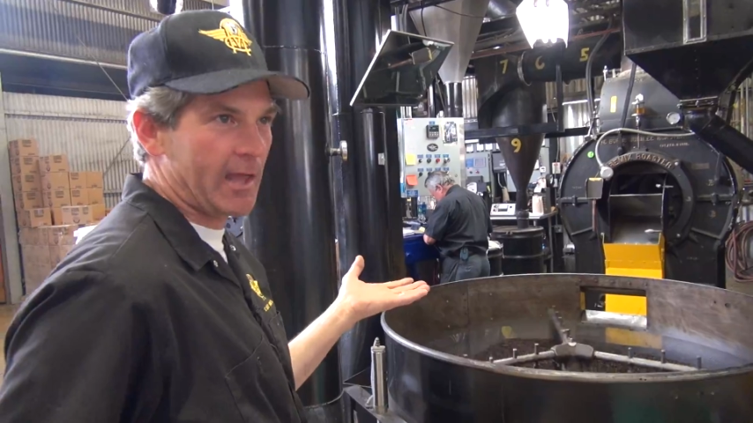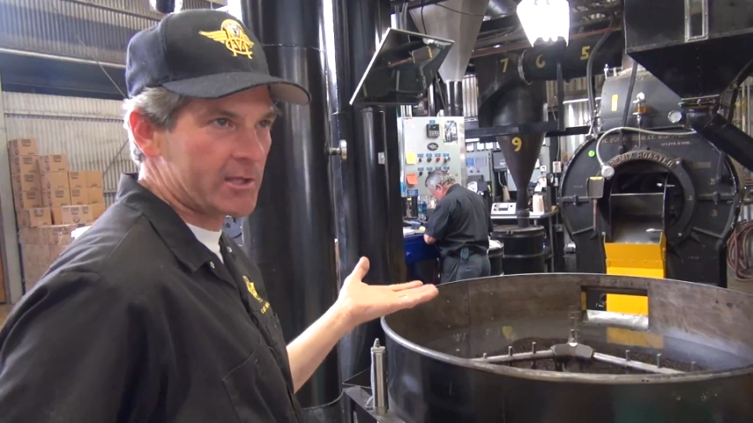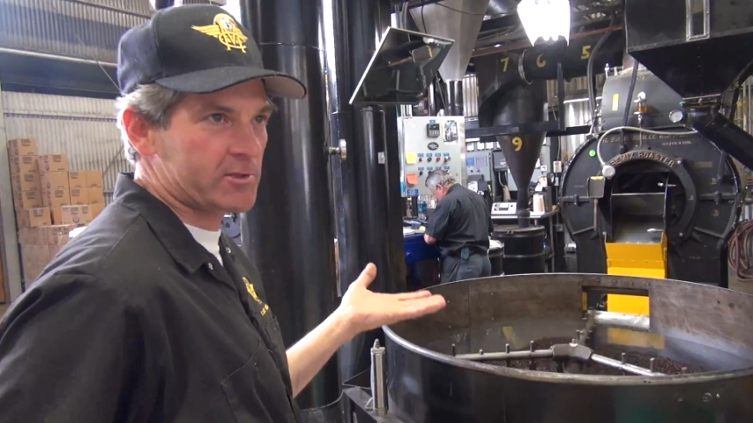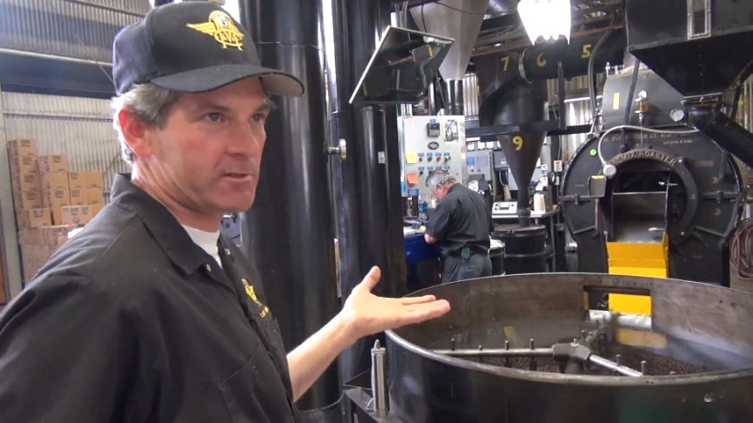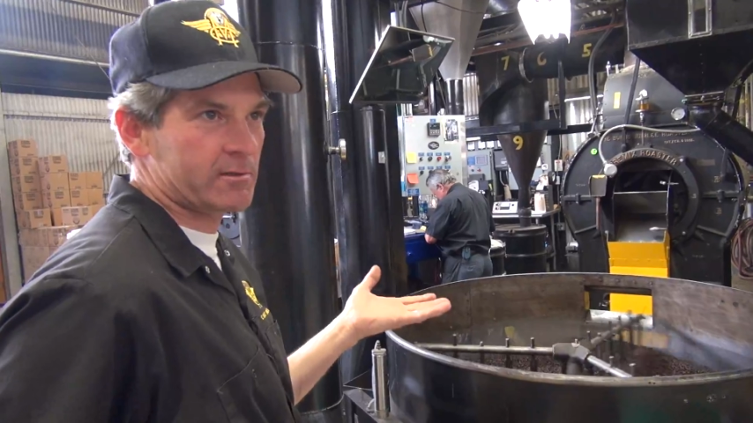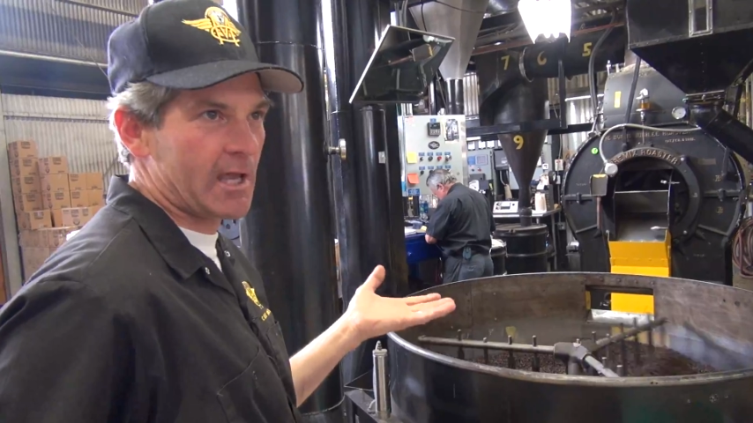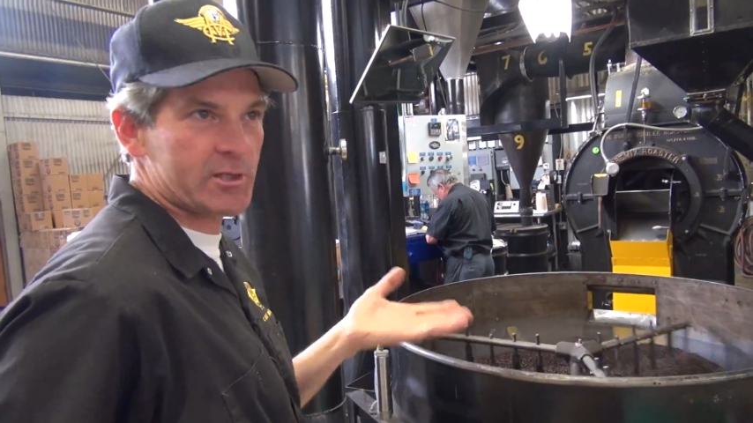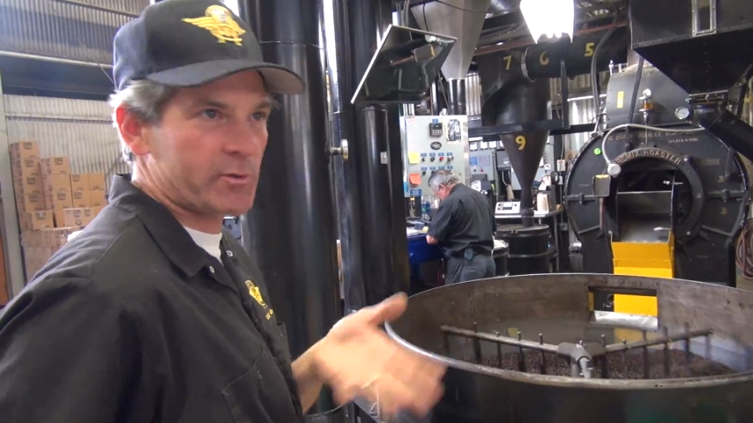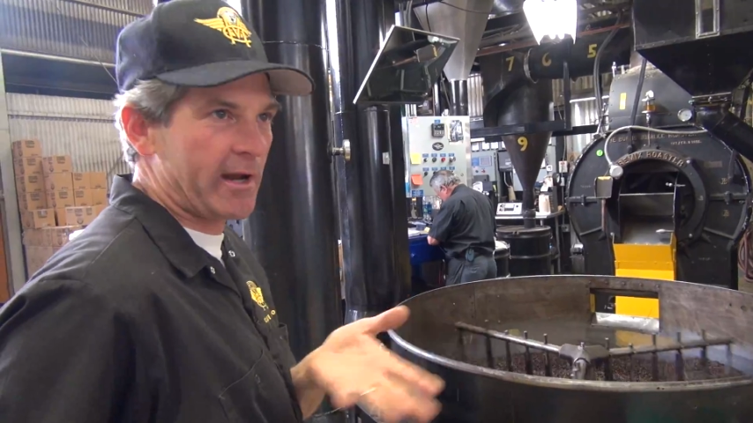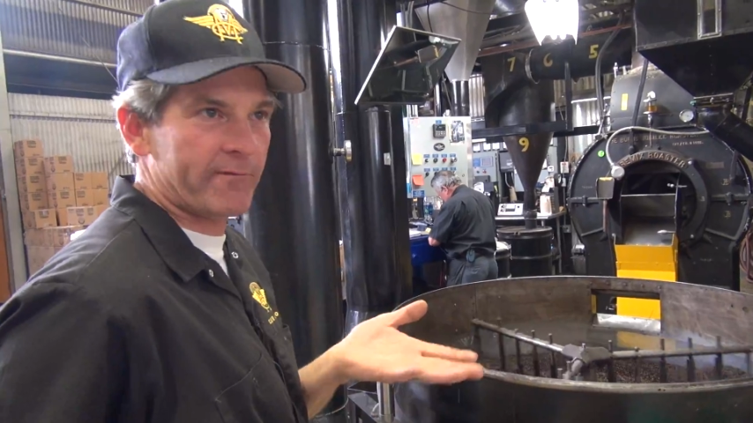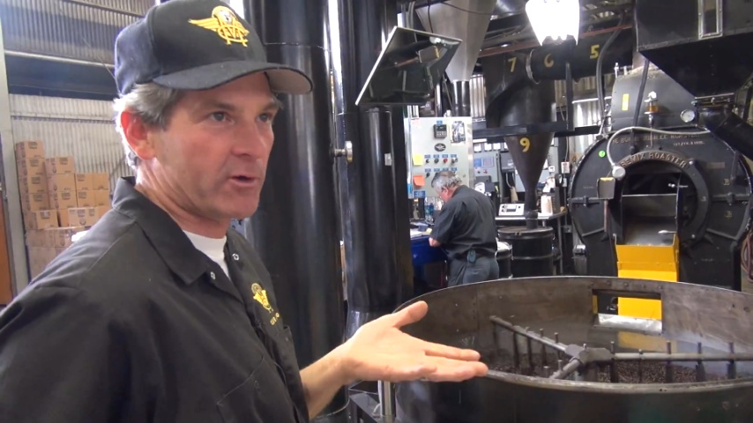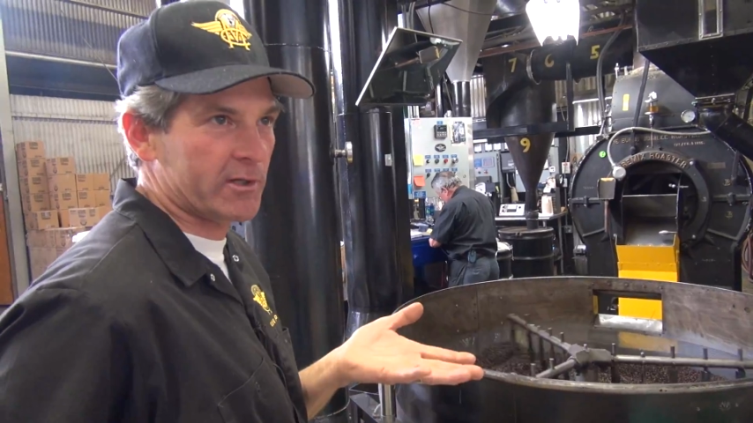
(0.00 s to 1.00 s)
That's
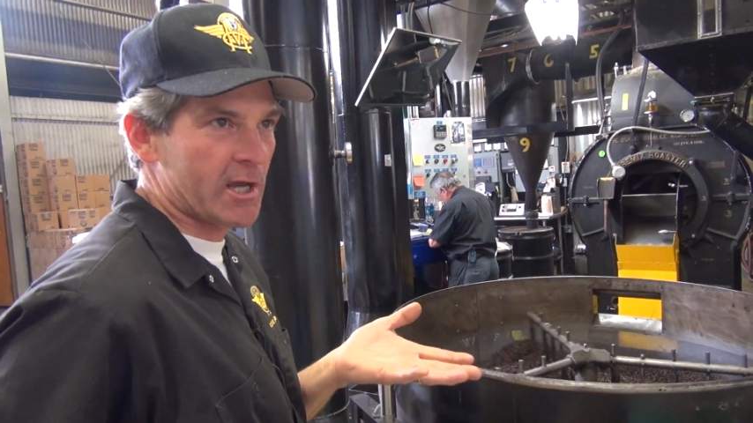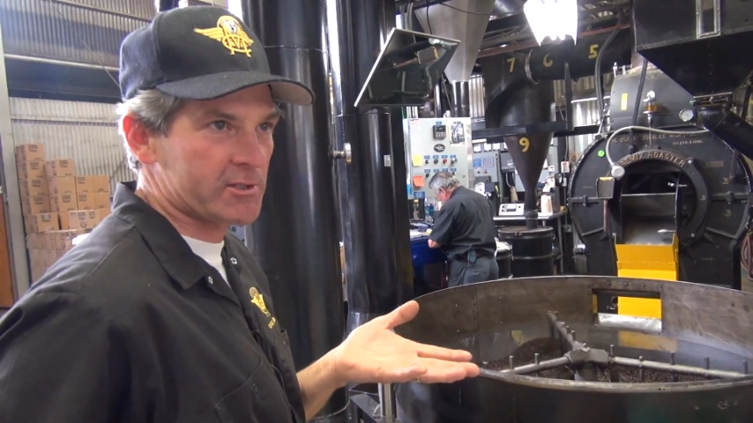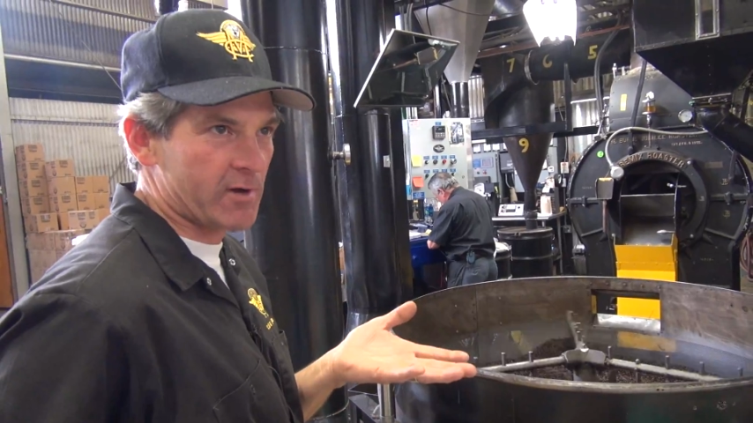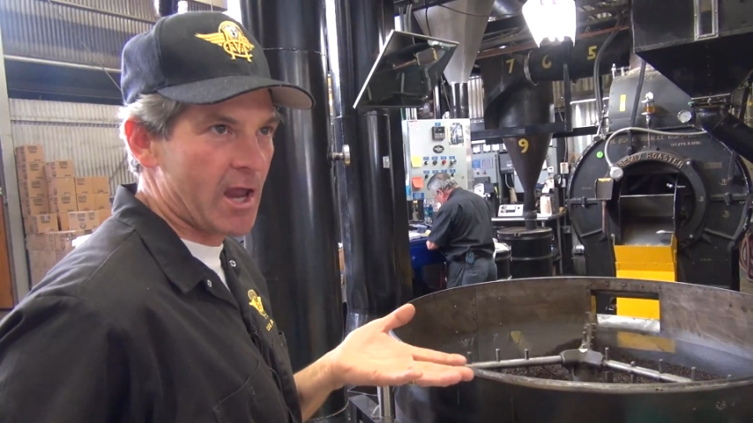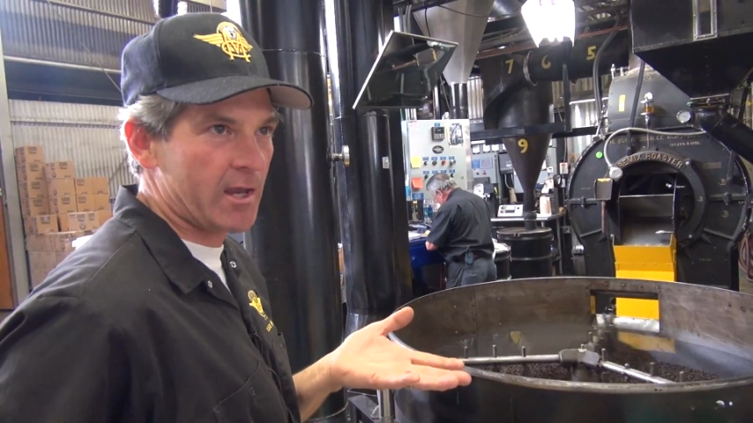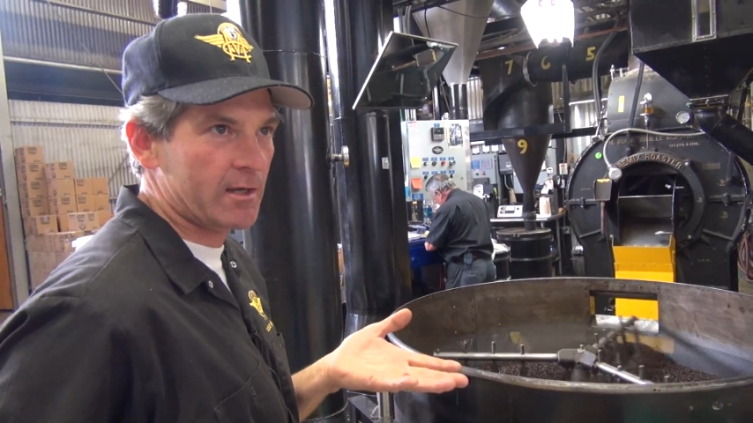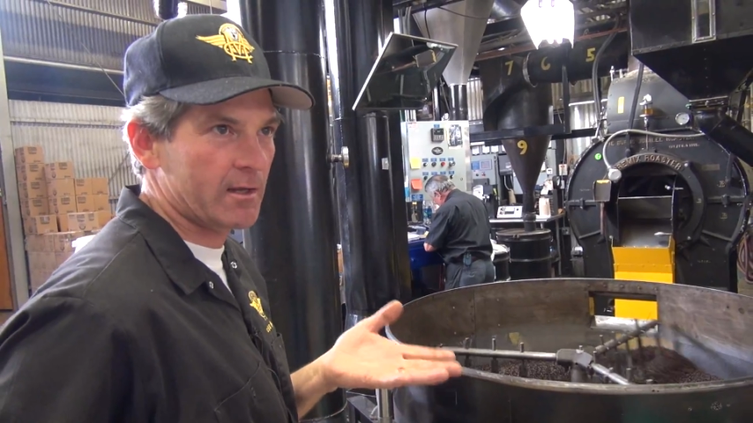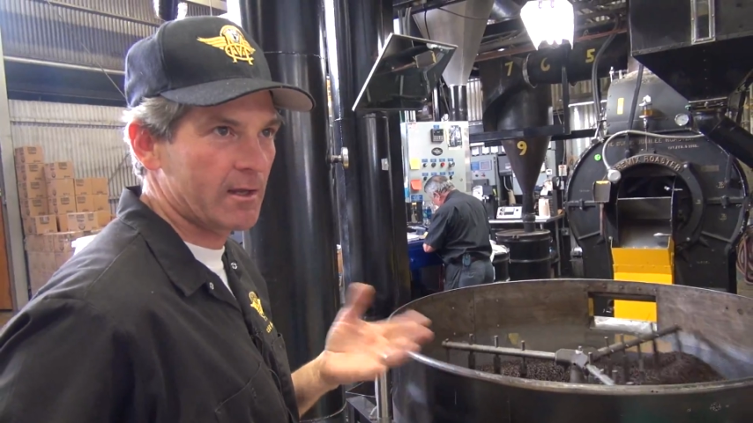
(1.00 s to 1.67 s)
what everyone does, right?